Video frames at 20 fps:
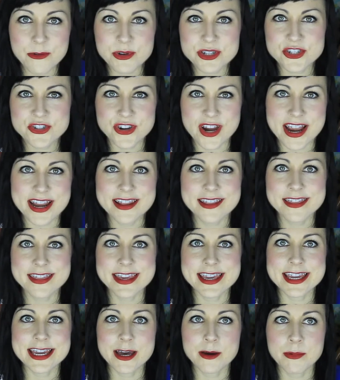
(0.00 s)
was trying to
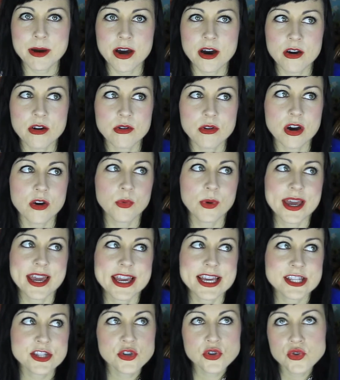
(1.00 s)
think about a
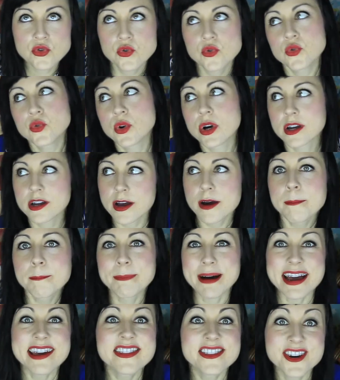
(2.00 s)
way to
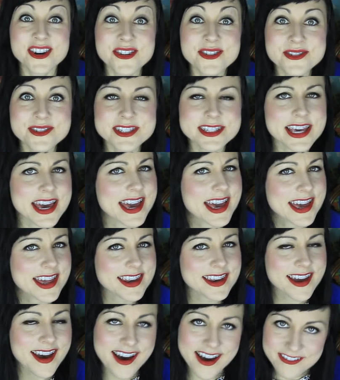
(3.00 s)
combine those,
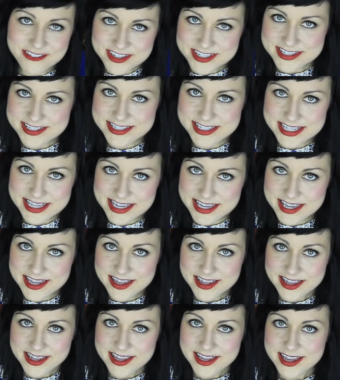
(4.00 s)
and obviously
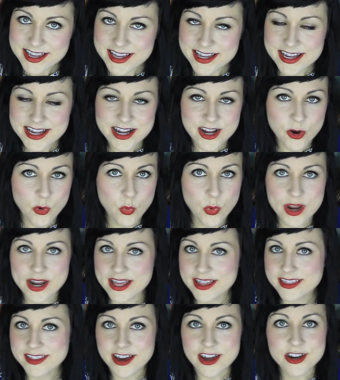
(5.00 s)
what
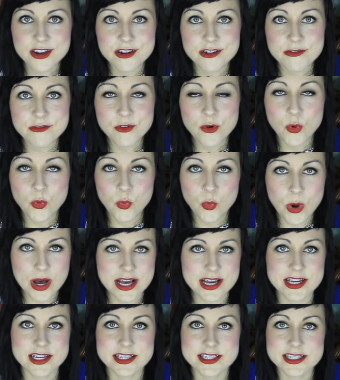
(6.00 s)
I thought of
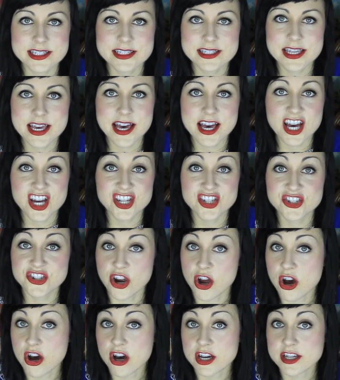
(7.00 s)
was
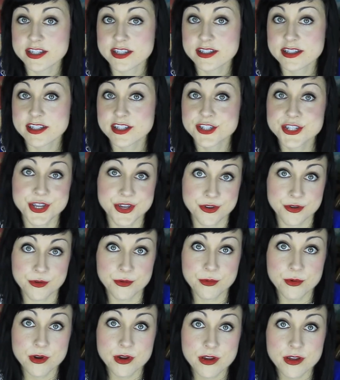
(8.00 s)
Jaws
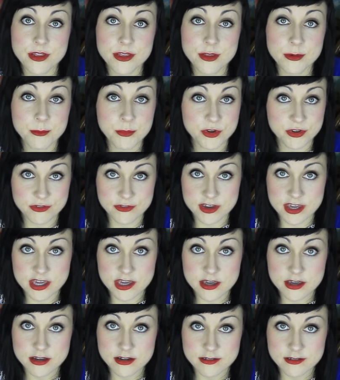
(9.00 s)
2, the movie,